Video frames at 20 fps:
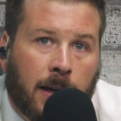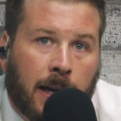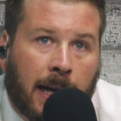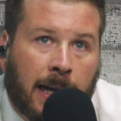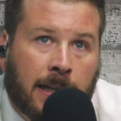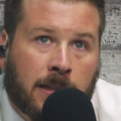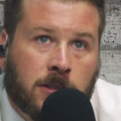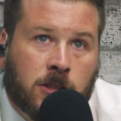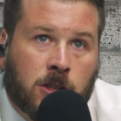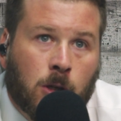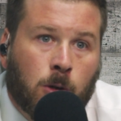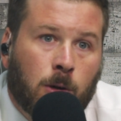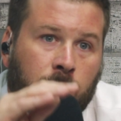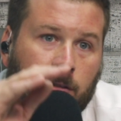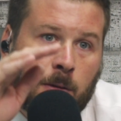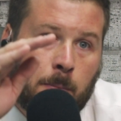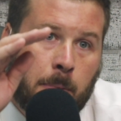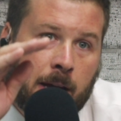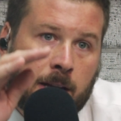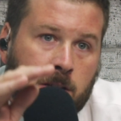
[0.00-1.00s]
And so if
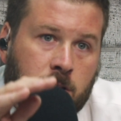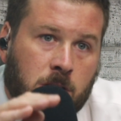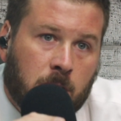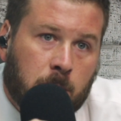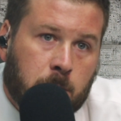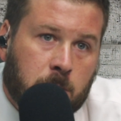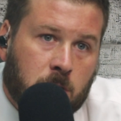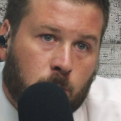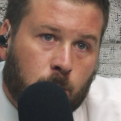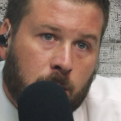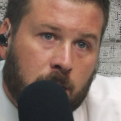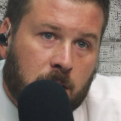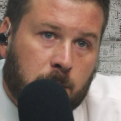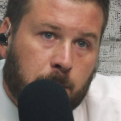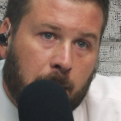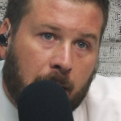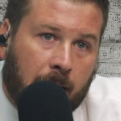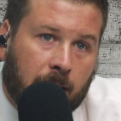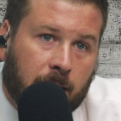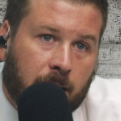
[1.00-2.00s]
the pendulum swings
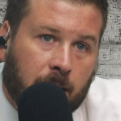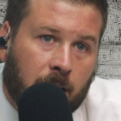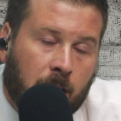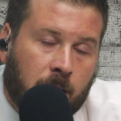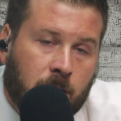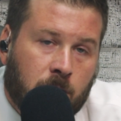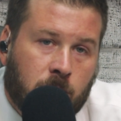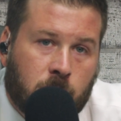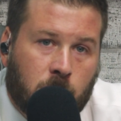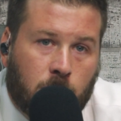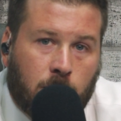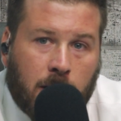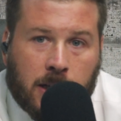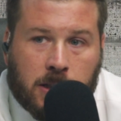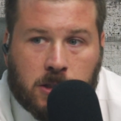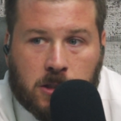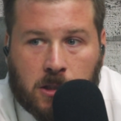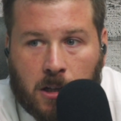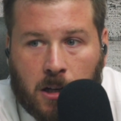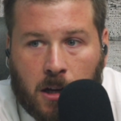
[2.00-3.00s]
back the other
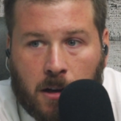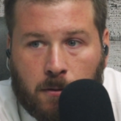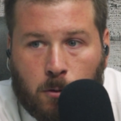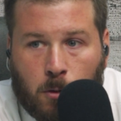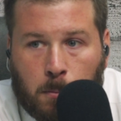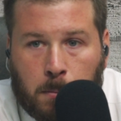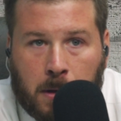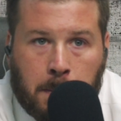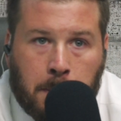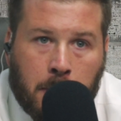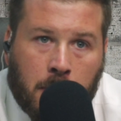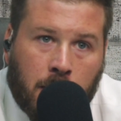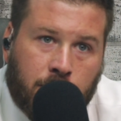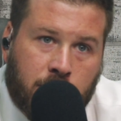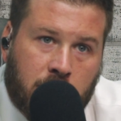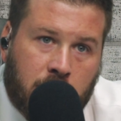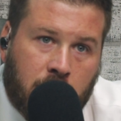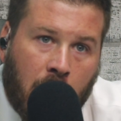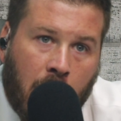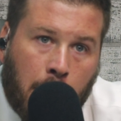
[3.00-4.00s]
direction of, well, people have
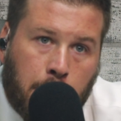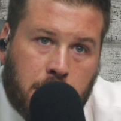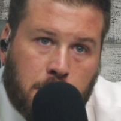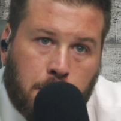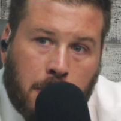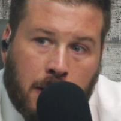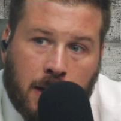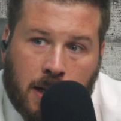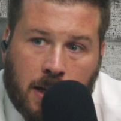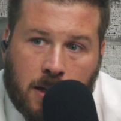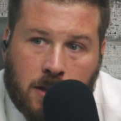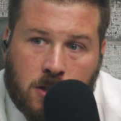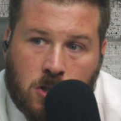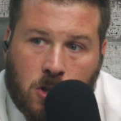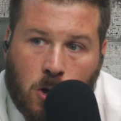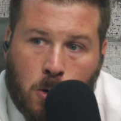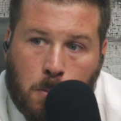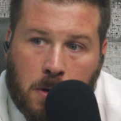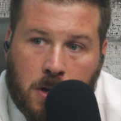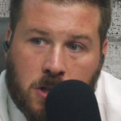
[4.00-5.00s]
stopped spending
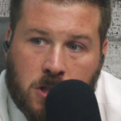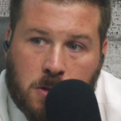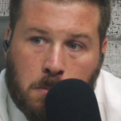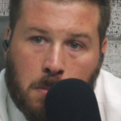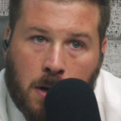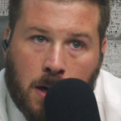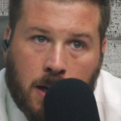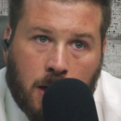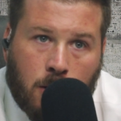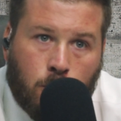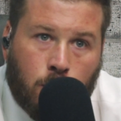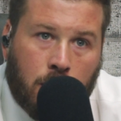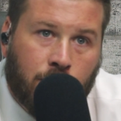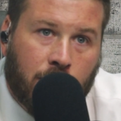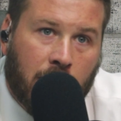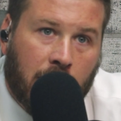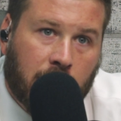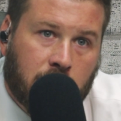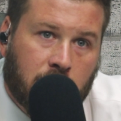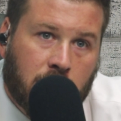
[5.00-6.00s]
so much money, we've
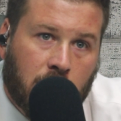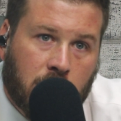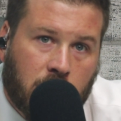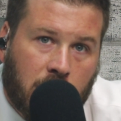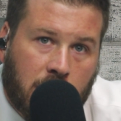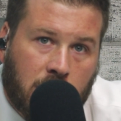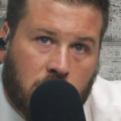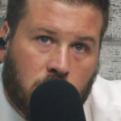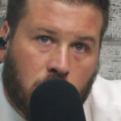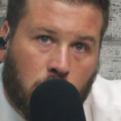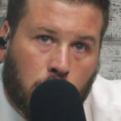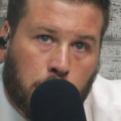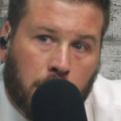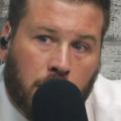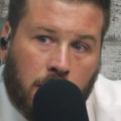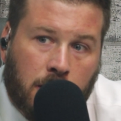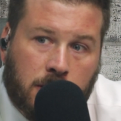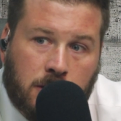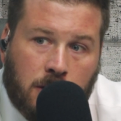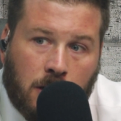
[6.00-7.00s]
got such a
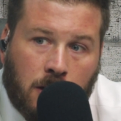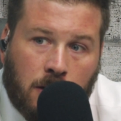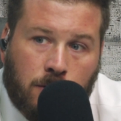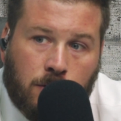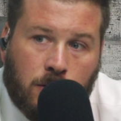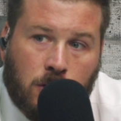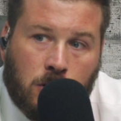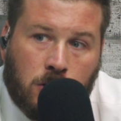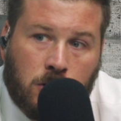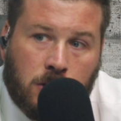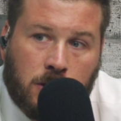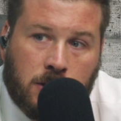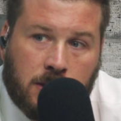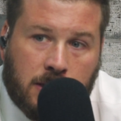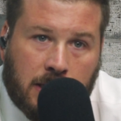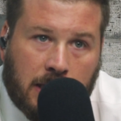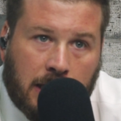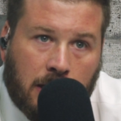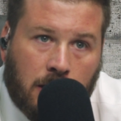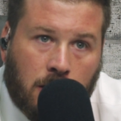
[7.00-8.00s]
surplus of
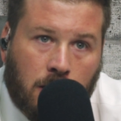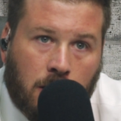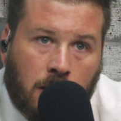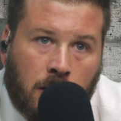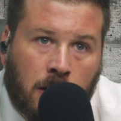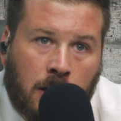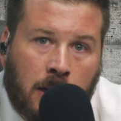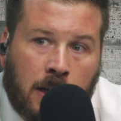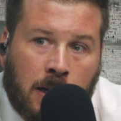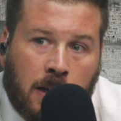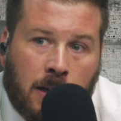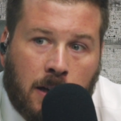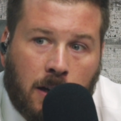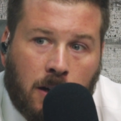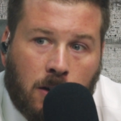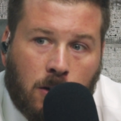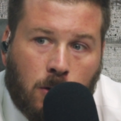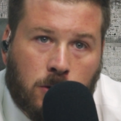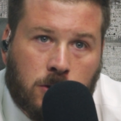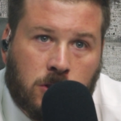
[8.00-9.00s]
goods here,
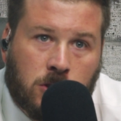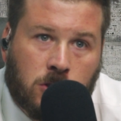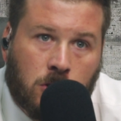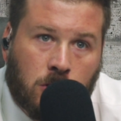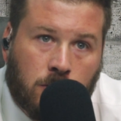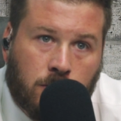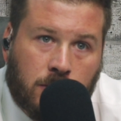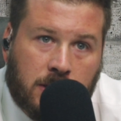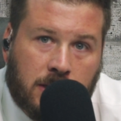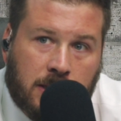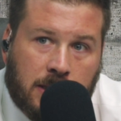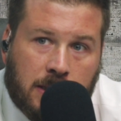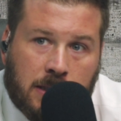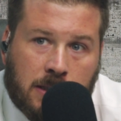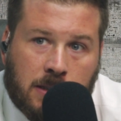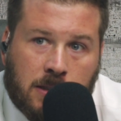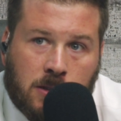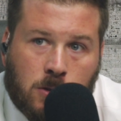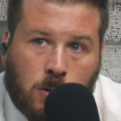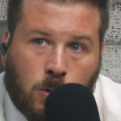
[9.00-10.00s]
or
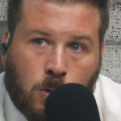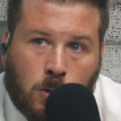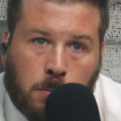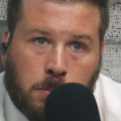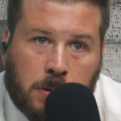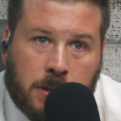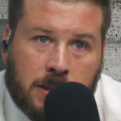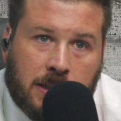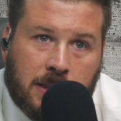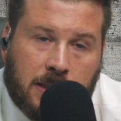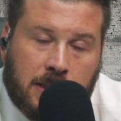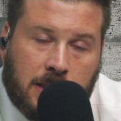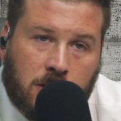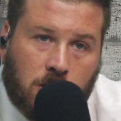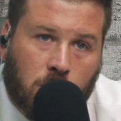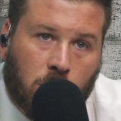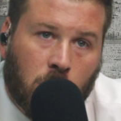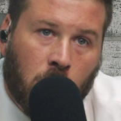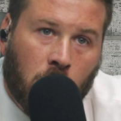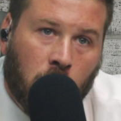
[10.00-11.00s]
services, or businesses
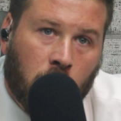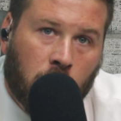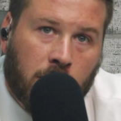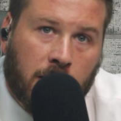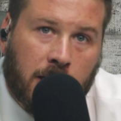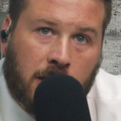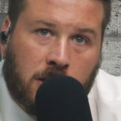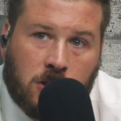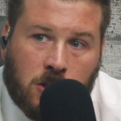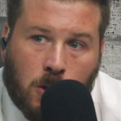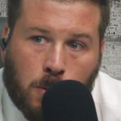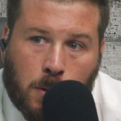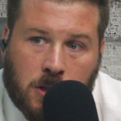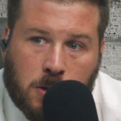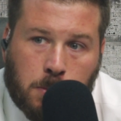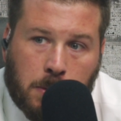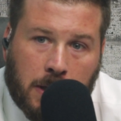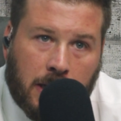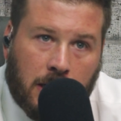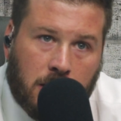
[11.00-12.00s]
are hurting so
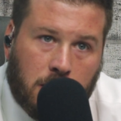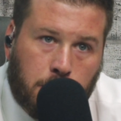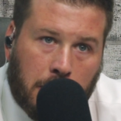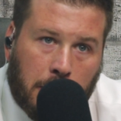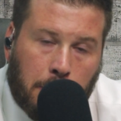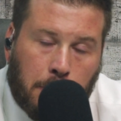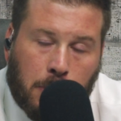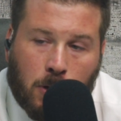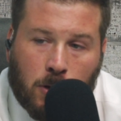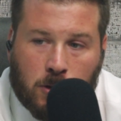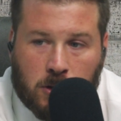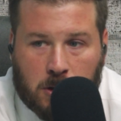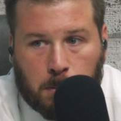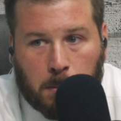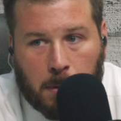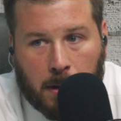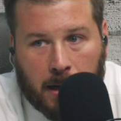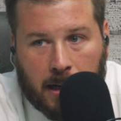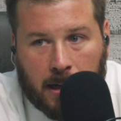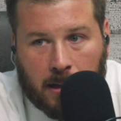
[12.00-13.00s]
much because people aren't
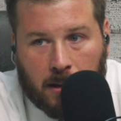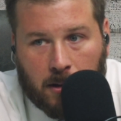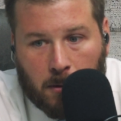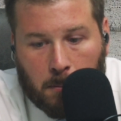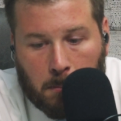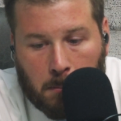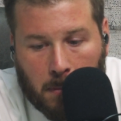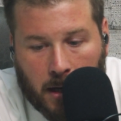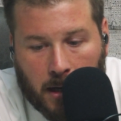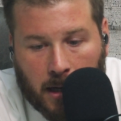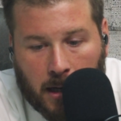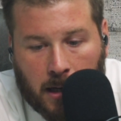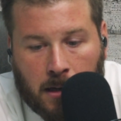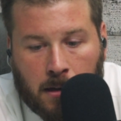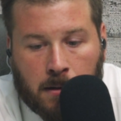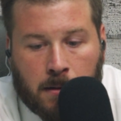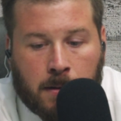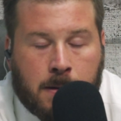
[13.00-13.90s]
spending their money,